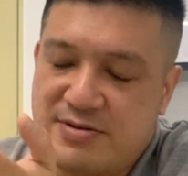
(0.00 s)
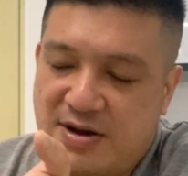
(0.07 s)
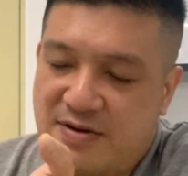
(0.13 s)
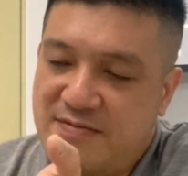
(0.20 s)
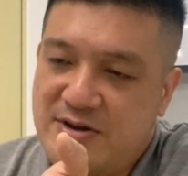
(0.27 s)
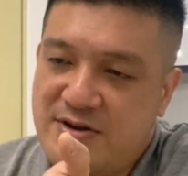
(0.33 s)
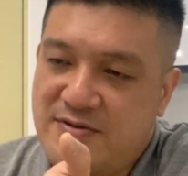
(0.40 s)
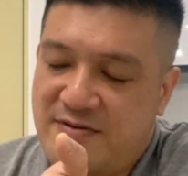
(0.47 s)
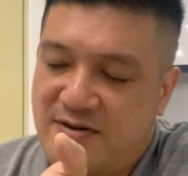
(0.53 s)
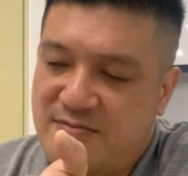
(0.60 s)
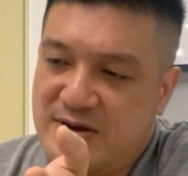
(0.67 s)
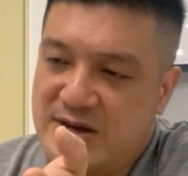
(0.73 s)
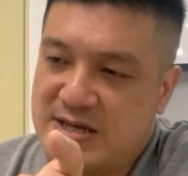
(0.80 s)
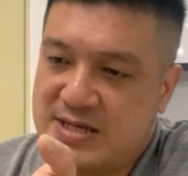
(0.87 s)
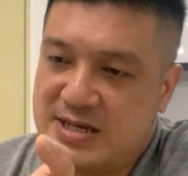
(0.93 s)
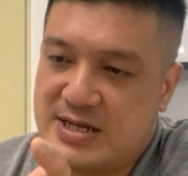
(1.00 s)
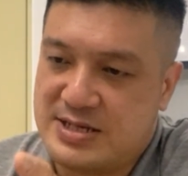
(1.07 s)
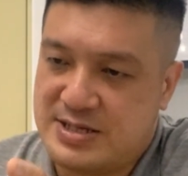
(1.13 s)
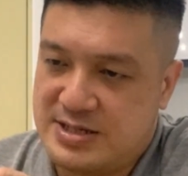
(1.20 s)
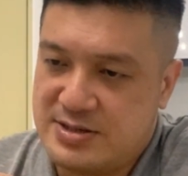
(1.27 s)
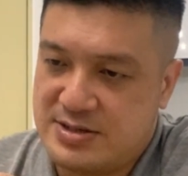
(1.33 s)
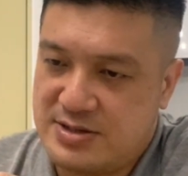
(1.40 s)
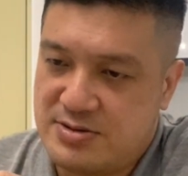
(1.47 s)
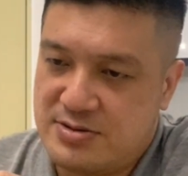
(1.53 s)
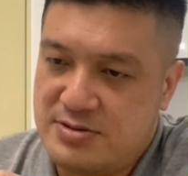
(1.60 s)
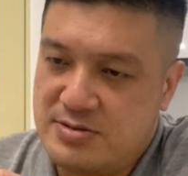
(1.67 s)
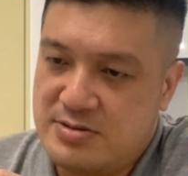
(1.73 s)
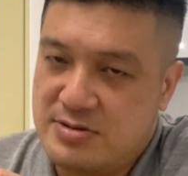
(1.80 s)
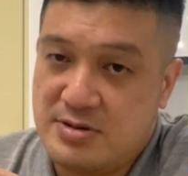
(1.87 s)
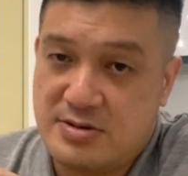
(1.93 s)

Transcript: Ah. revenue from real estate is still zero.